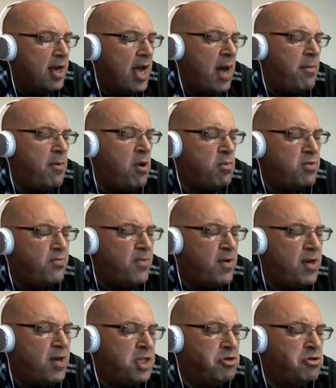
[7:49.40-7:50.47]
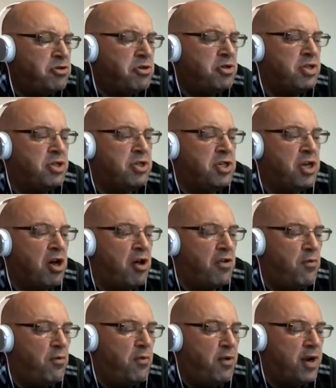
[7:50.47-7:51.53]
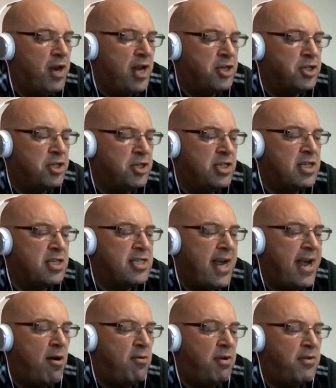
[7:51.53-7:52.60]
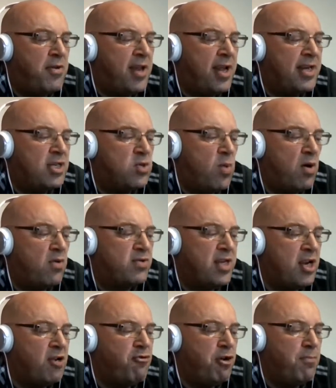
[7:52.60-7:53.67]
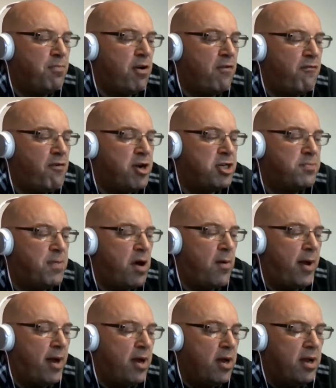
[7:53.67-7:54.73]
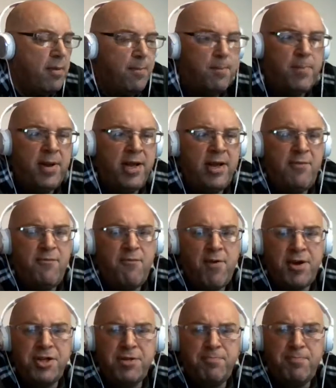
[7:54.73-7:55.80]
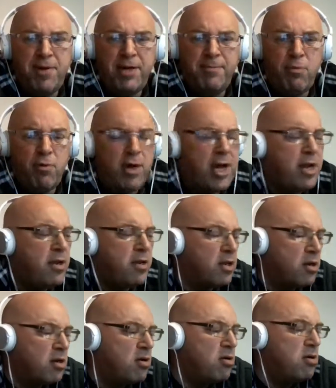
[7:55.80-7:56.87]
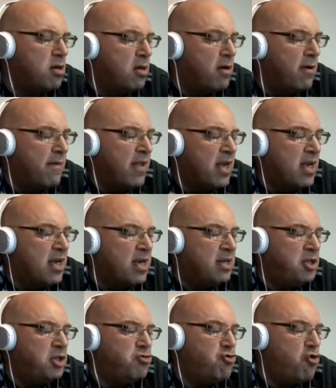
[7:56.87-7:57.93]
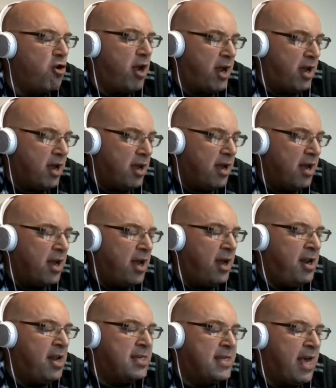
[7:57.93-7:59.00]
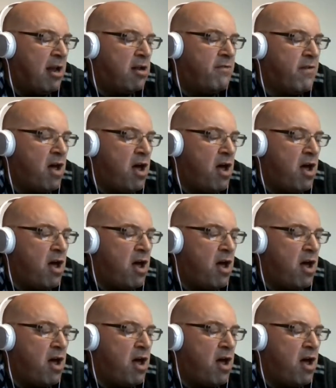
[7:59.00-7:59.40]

Camelot was first introduced into the Arthurian legend as a town in the late 12th century by a French poet. Thinking French people again? Detroit, in his tale of